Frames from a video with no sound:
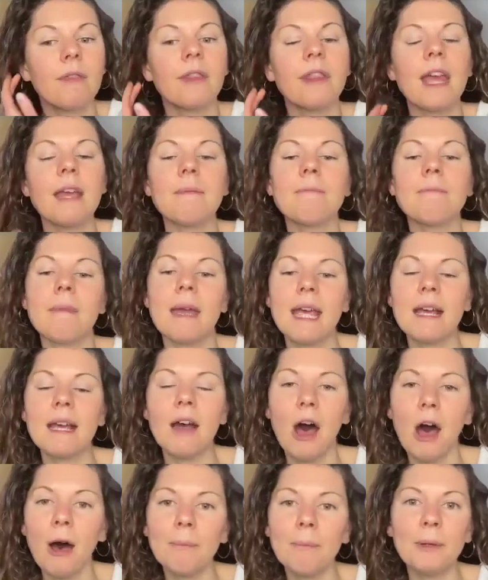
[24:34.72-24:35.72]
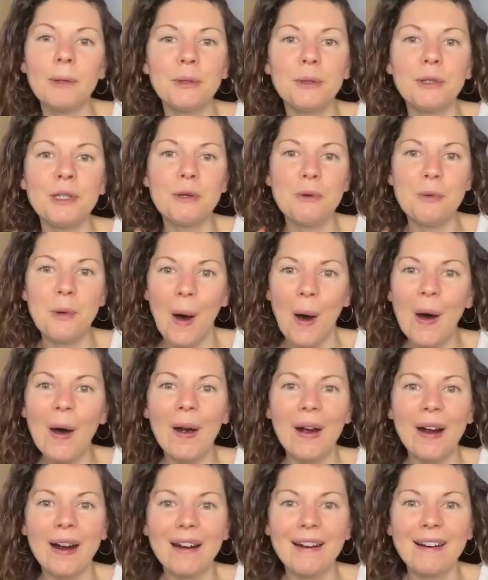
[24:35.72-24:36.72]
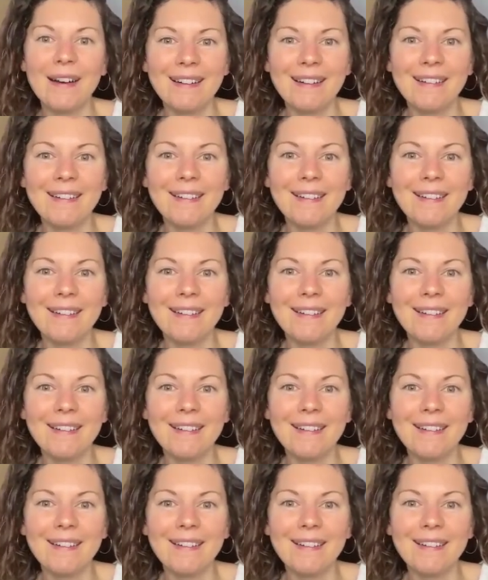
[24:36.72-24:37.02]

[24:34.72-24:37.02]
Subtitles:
they make up who you are.